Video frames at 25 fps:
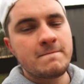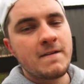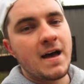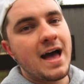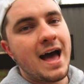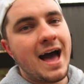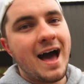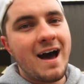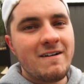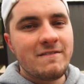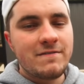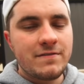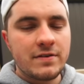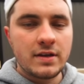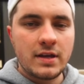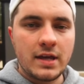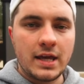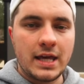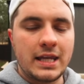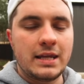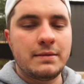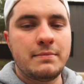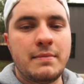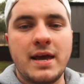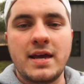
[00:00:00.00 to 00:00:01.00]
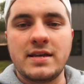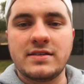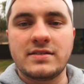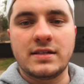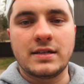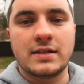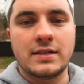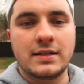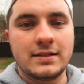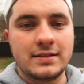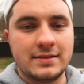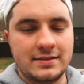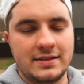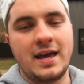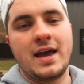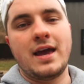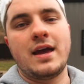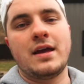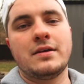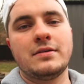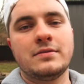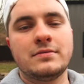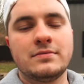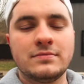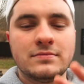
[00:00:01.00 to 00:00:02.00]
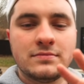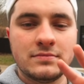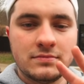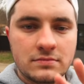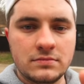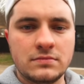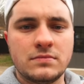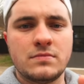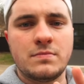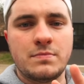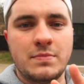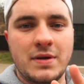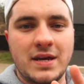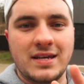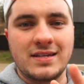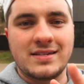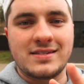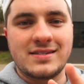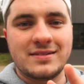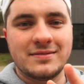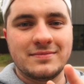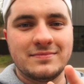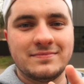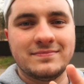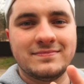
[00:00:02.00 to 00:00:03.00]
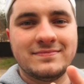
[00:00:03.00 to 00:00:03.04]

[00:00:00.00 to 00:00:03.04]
Have an amazing day. Peace.